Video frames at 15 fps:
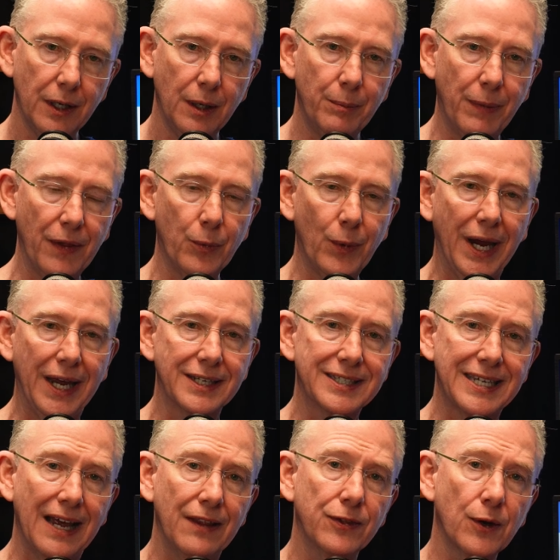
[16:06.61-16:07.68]
By the way,
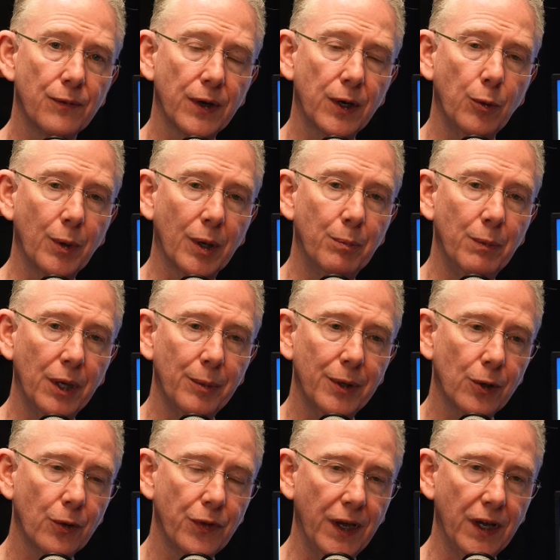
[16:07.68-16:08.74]
1/10 of a cubic
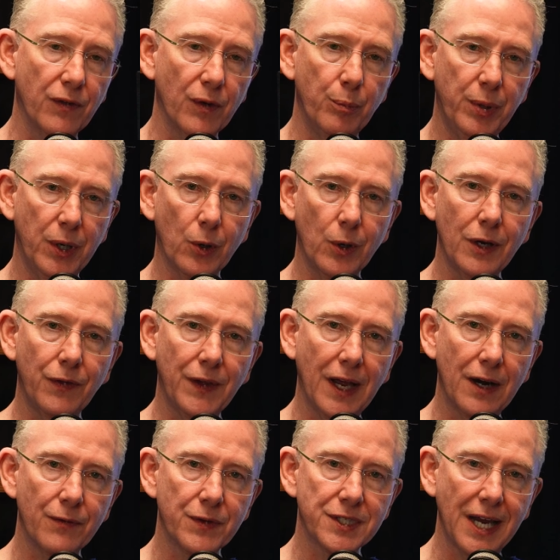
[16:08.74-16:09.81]
millimeter, think of a period at the
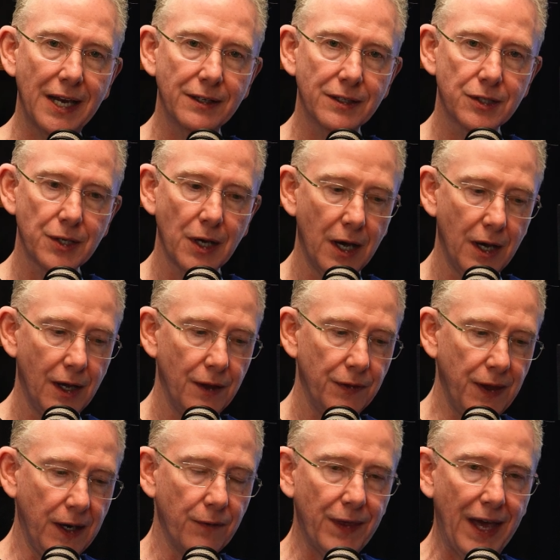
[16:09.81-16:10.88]
end of the sentence.
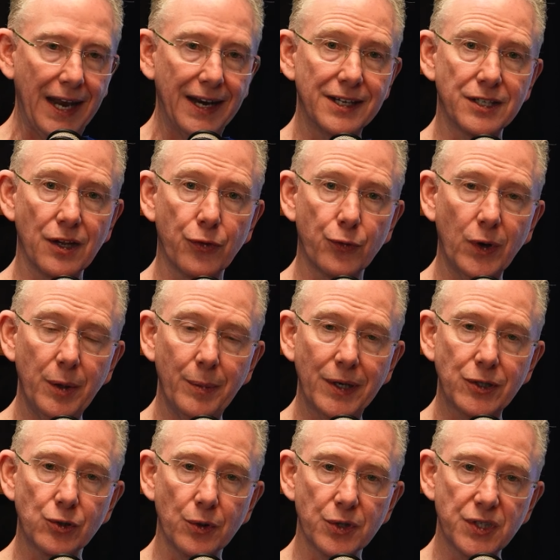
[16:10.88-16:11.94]
Think of that as a
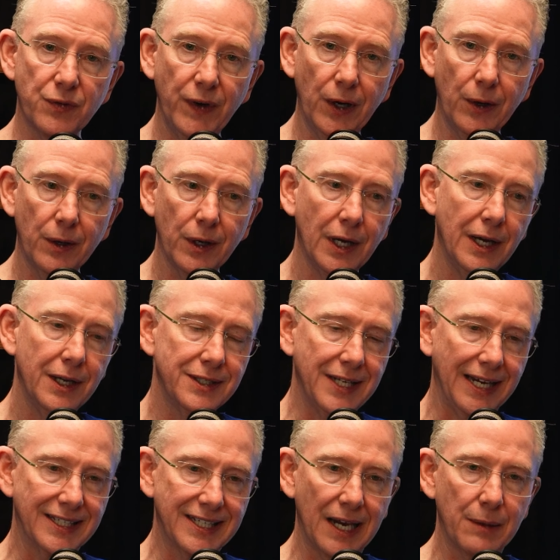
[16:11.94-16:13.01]
three-dimensional sphere.
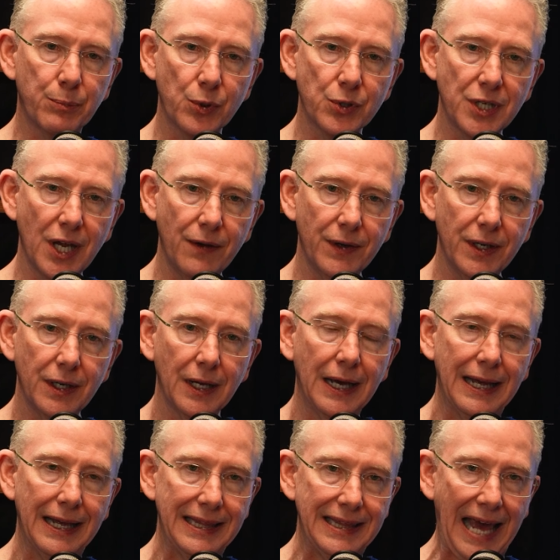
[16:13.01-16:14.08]
Take 10% of it.
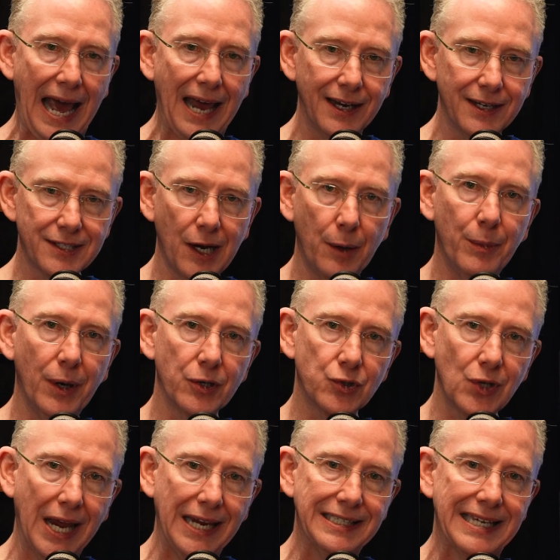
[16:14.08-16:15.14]
That is how much
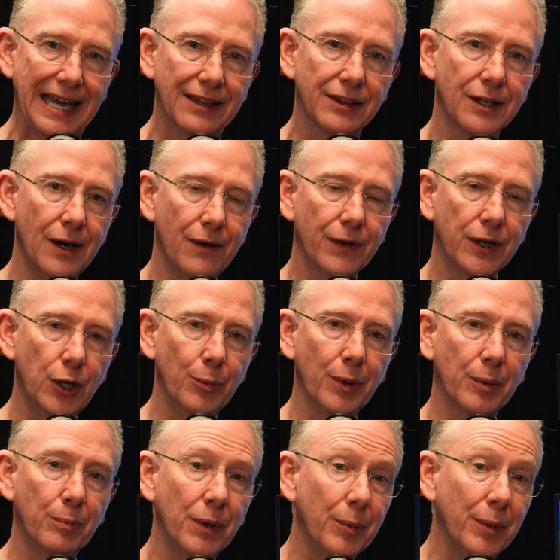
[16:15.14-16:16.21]
1/10 of a
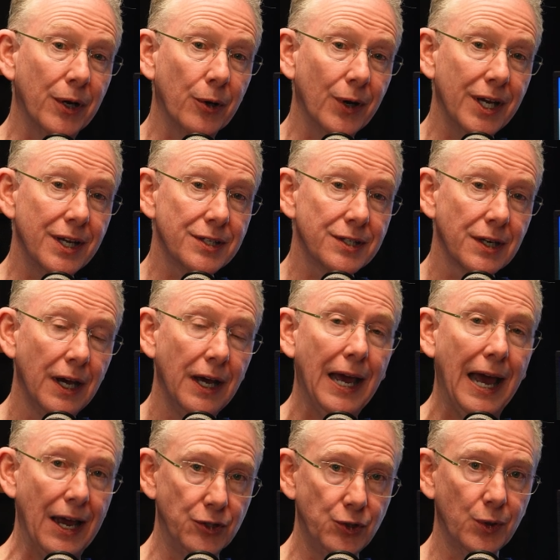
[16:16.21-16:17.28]
cubic millimeter is.
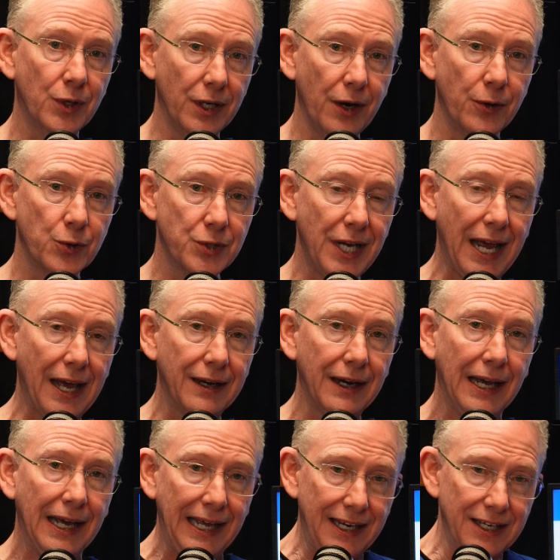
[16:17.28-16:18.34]
As you can understand,
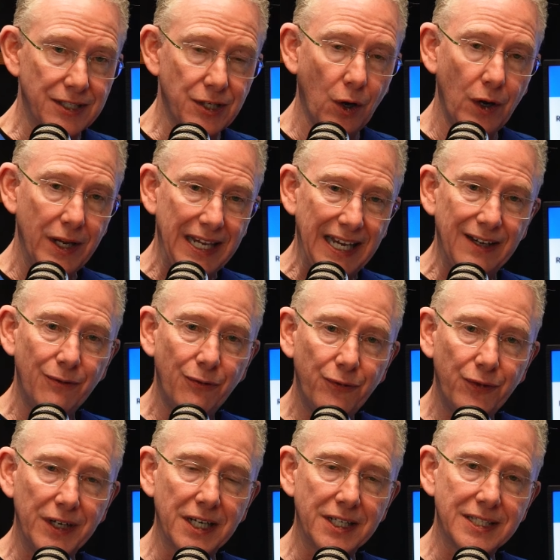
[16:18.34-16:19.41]
it is
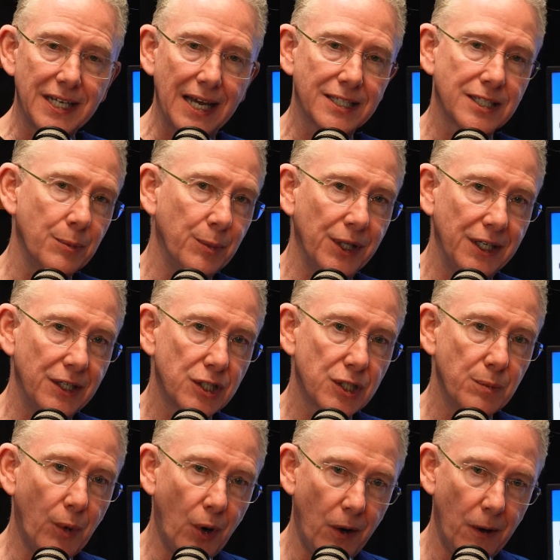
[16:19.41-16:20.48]
infinitesimally
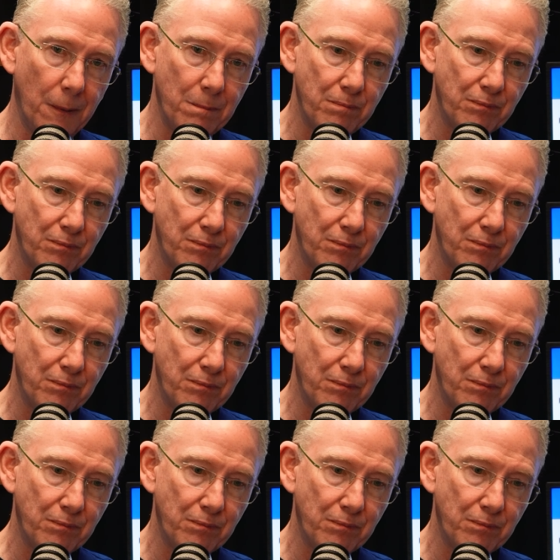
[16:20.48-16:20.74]
small.